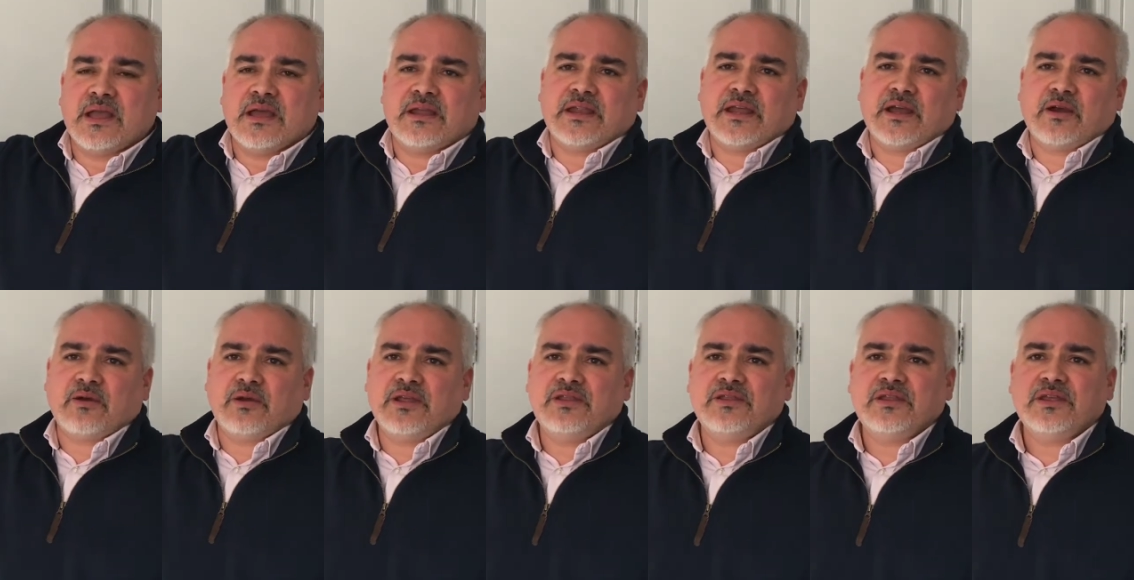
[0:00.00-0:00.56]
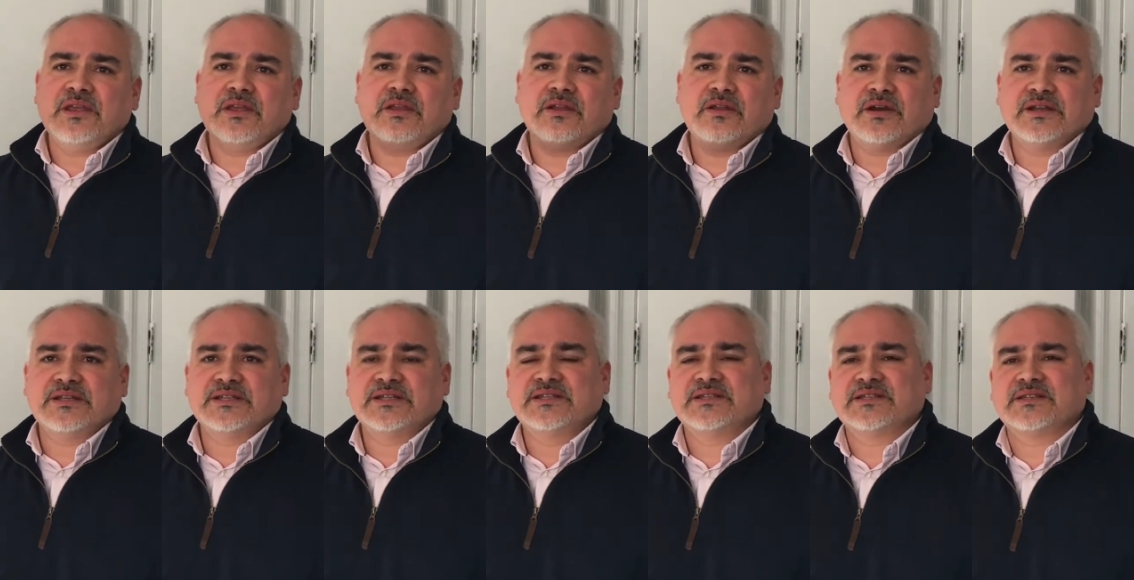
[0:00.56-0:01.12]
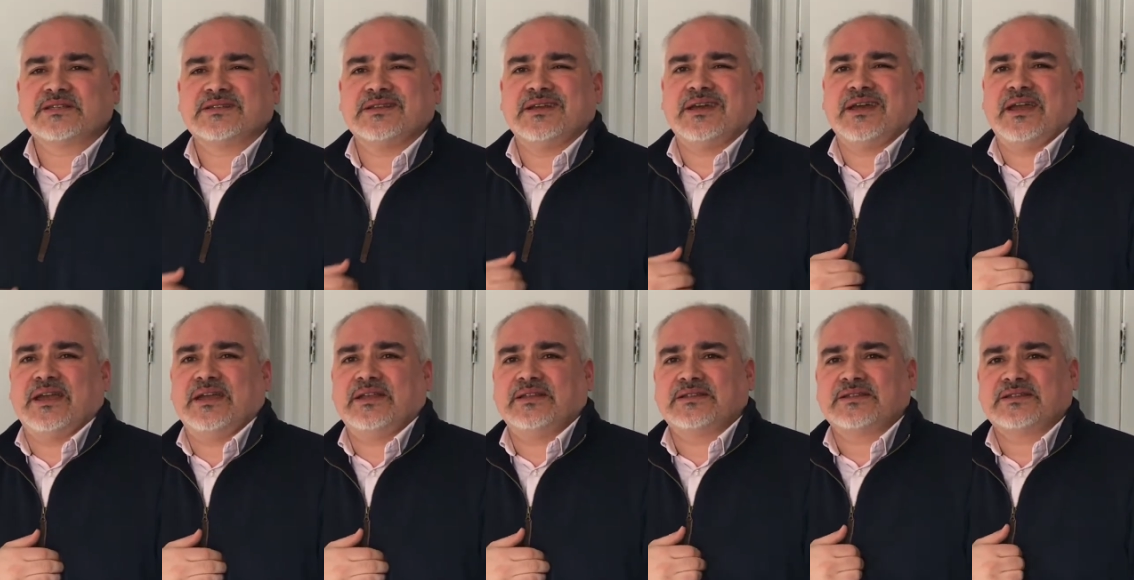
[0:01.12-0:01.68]
Now, in the United
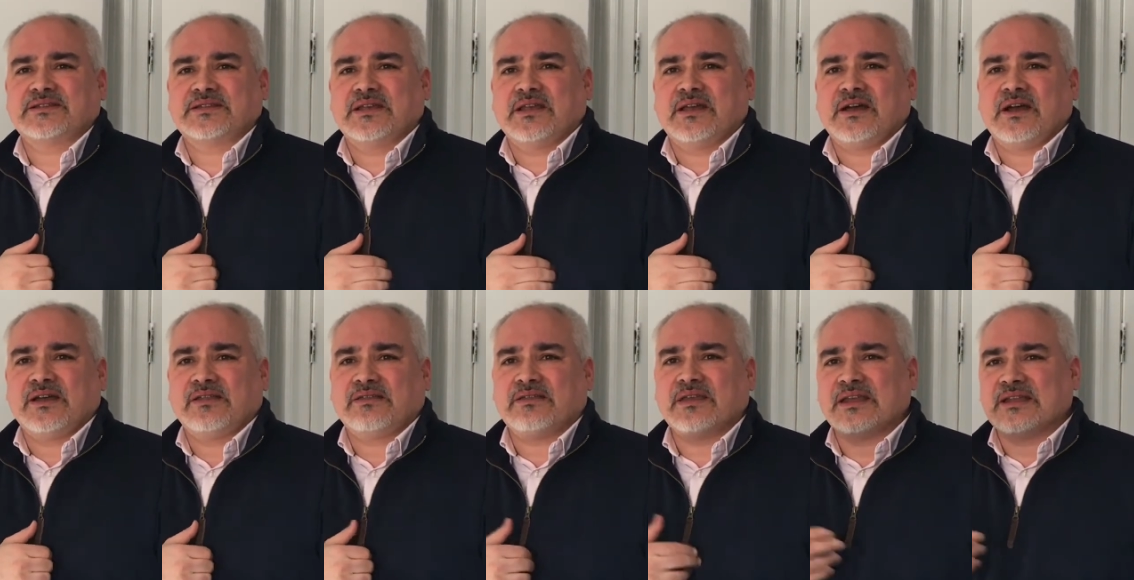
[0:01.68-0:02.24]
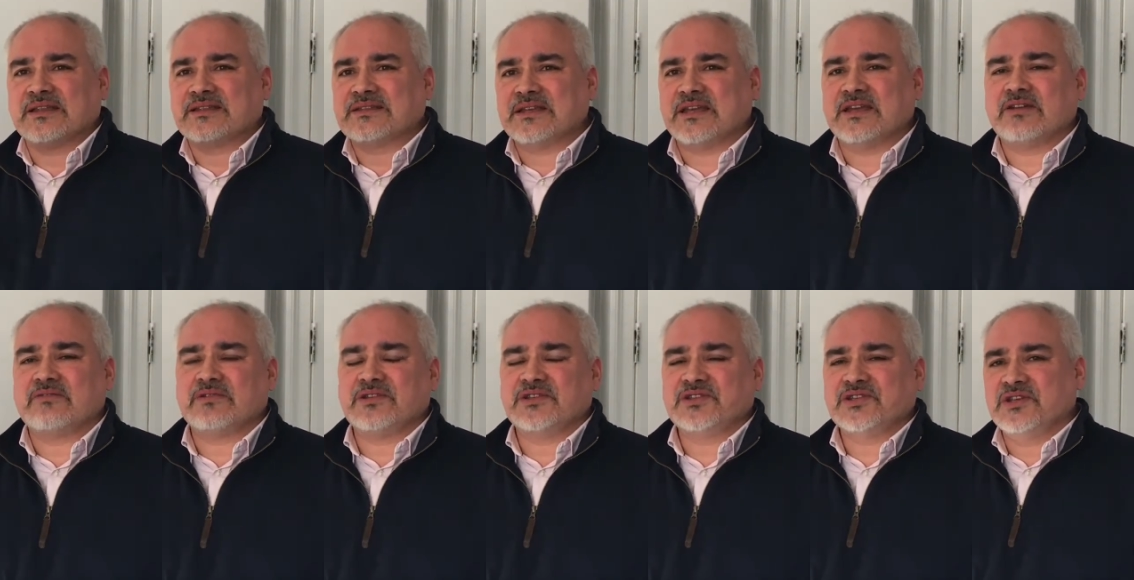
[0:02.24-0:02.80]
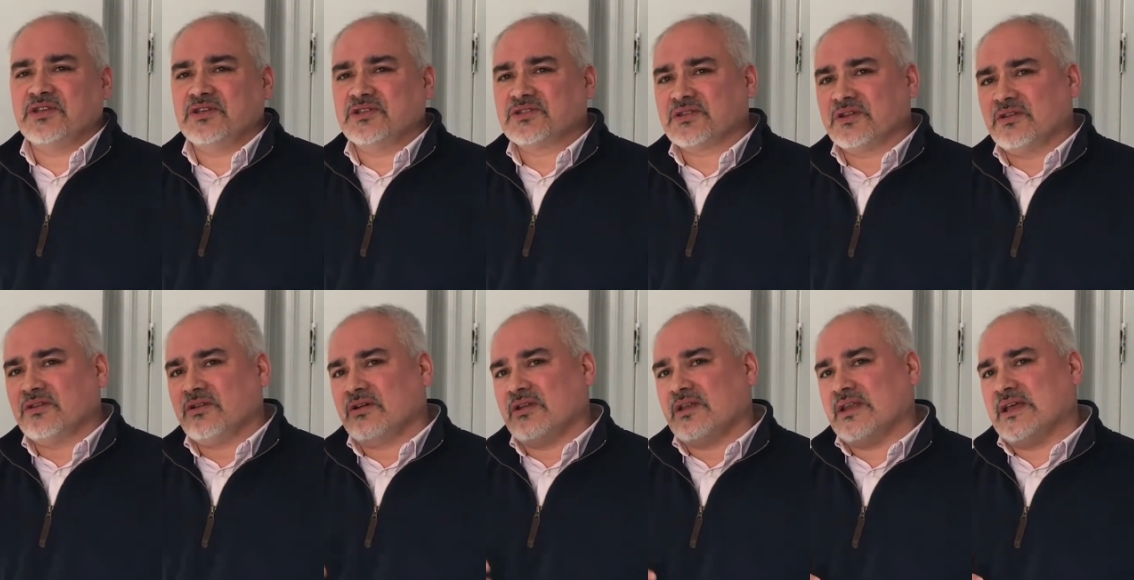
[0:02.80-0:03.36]
States, I think dear is used a
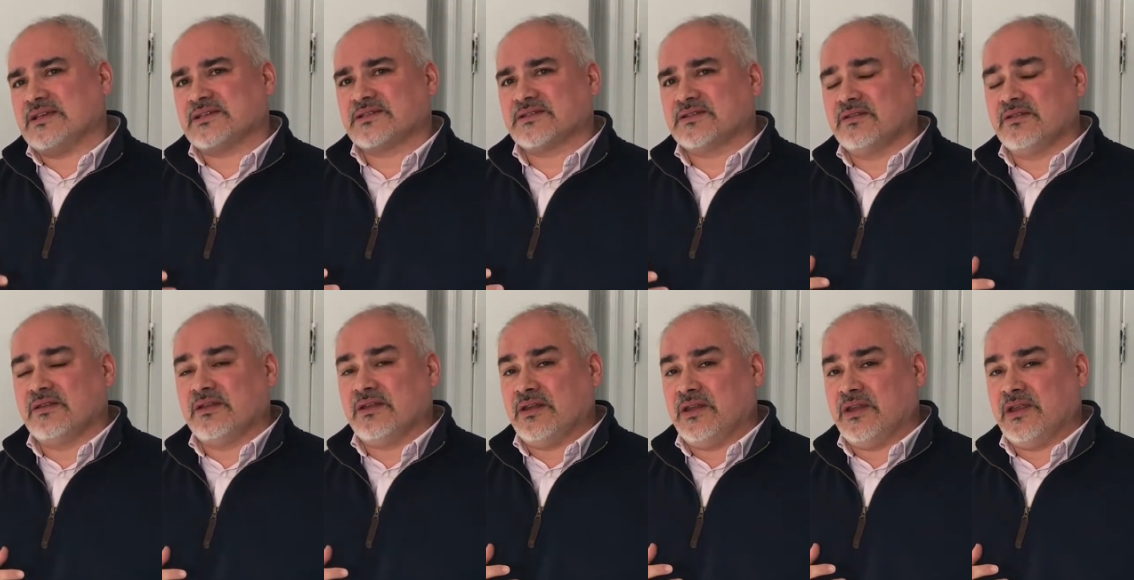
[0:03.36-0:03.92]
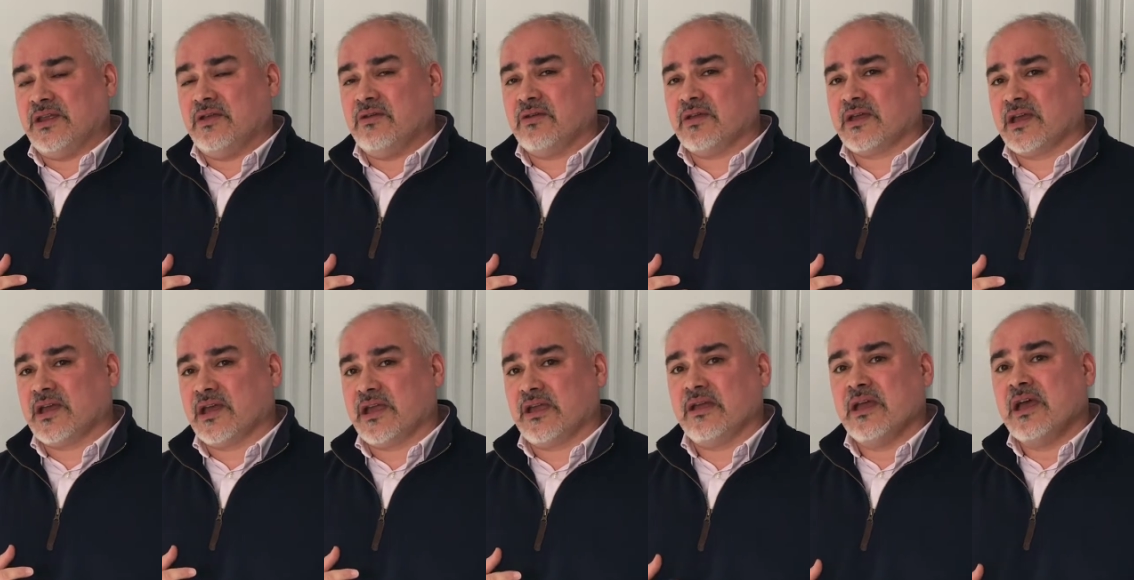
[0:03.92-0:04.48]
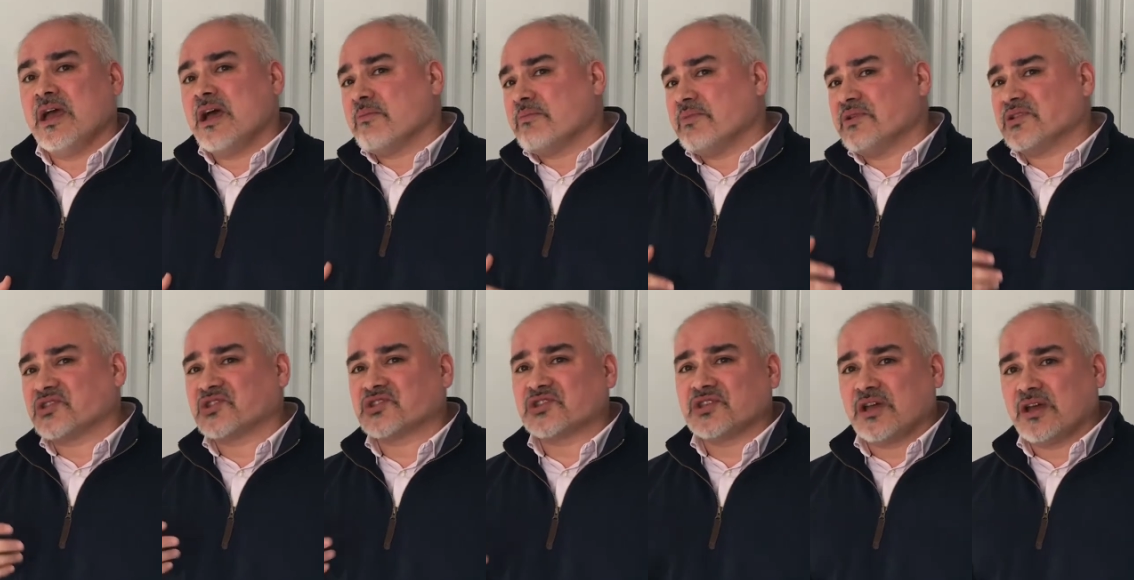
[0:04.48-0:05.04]
lot less than in the U K, but
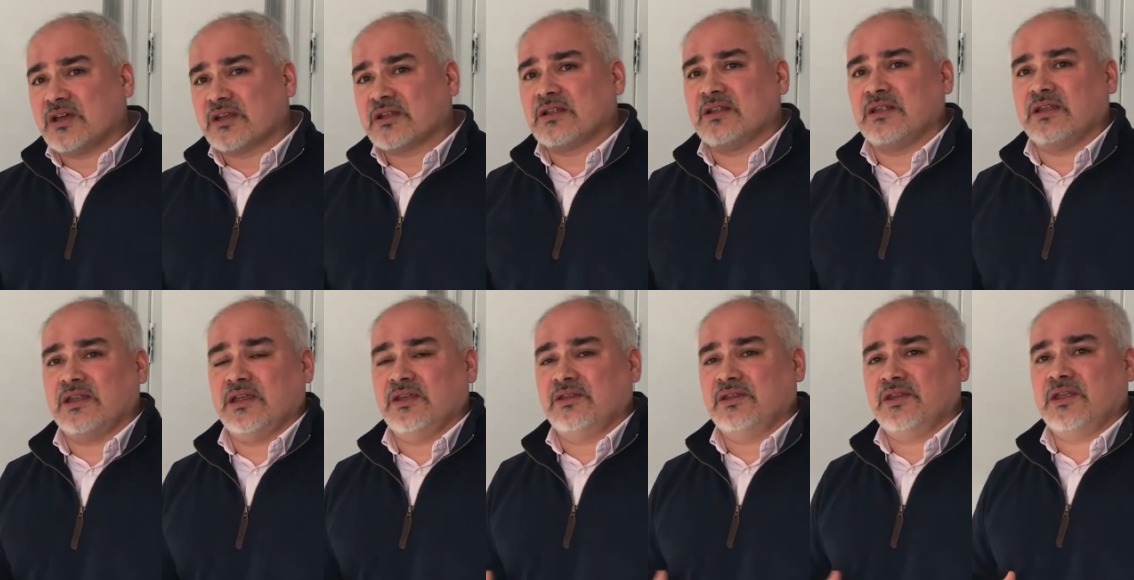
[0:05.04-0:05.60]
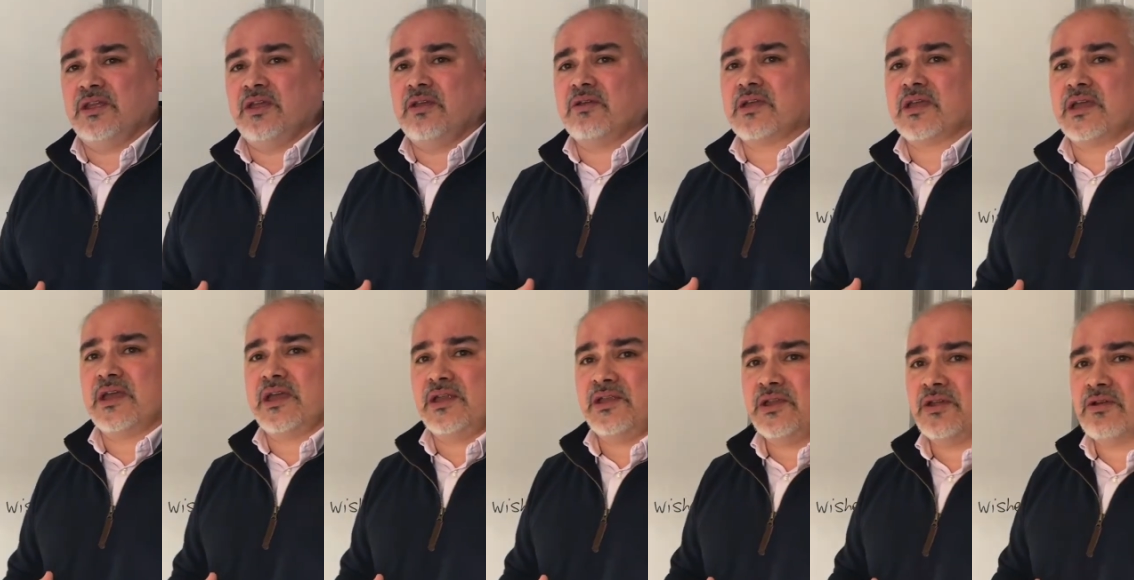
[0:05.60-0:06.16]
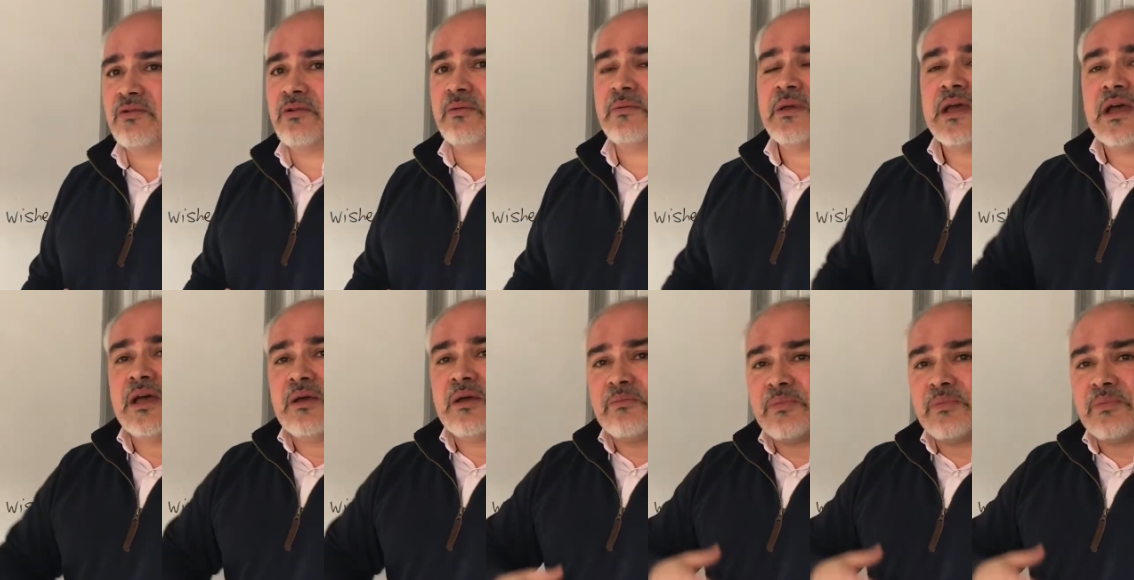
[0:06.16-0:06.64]
certainly in the U K and Europe,